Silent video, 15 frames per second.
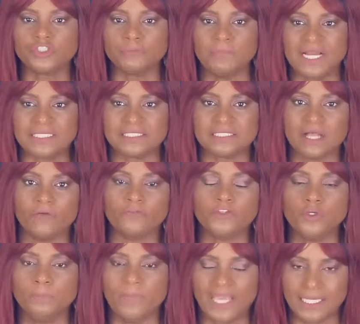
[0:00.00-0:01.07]
myself
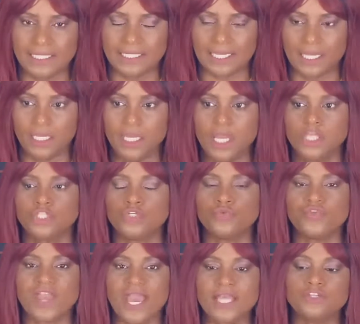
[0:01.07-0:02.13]
to make it, to
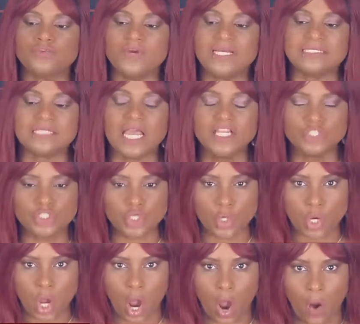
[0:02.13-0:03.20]
get dressed and to
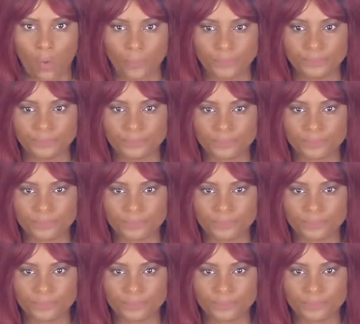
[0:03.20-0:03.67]
go.